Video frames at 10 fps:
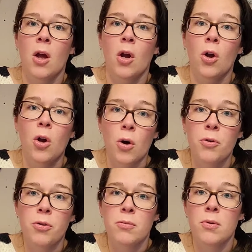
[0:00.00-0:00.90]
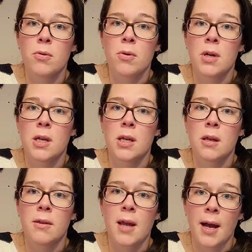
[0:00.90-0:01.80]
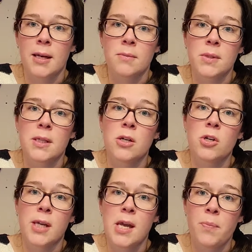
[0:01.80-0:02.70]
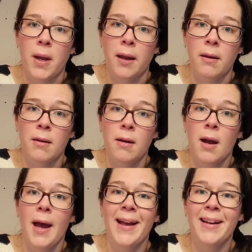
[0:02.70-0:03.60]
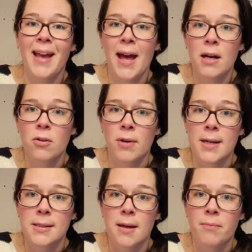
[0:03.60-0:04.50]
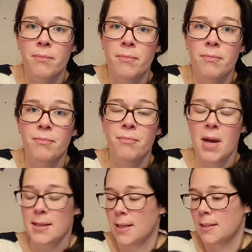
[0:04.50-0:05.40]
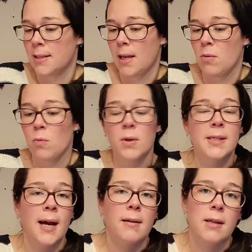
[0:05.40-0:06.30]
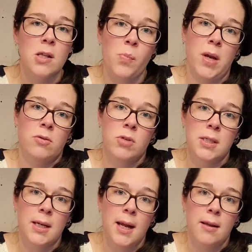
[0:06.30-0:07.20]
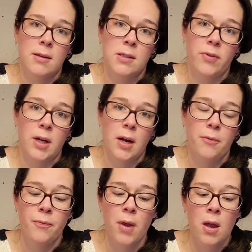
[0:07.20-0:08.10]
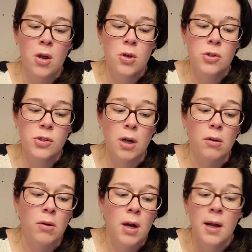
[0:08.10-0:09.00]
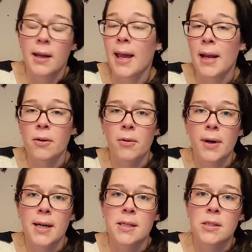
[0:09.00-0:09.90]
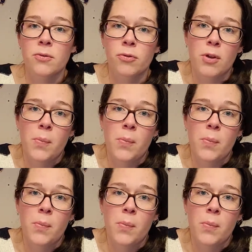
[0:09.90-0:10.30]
Go through the items that you're keeping and categorize them. As I said, we're tackling the pantry today in this video. So categories for the